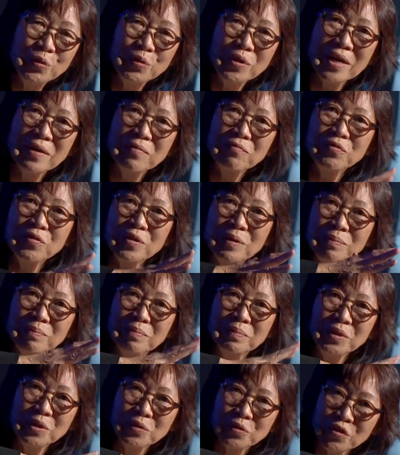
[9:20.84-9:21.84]
come
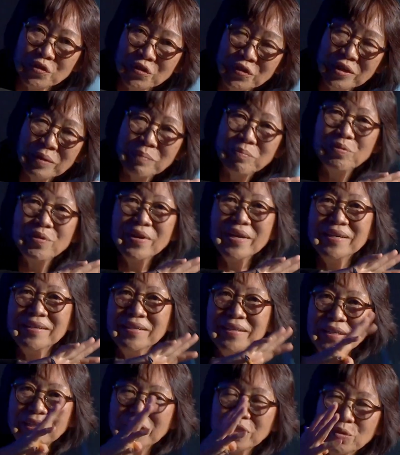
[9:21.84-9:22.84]
from sonic
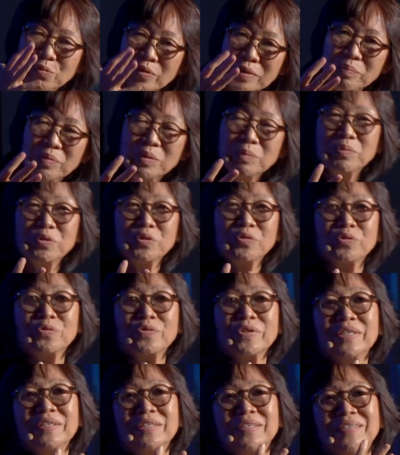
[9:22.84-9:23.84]
branding. You want people to
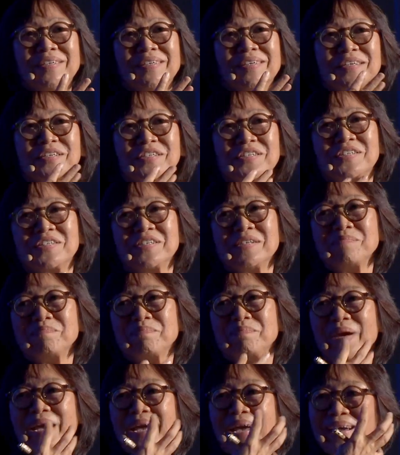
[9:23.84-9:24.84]
really
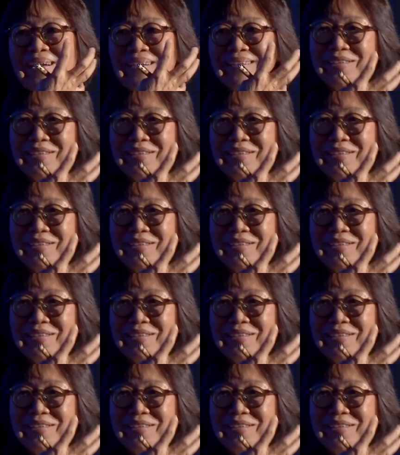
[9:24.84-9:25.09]
sit back,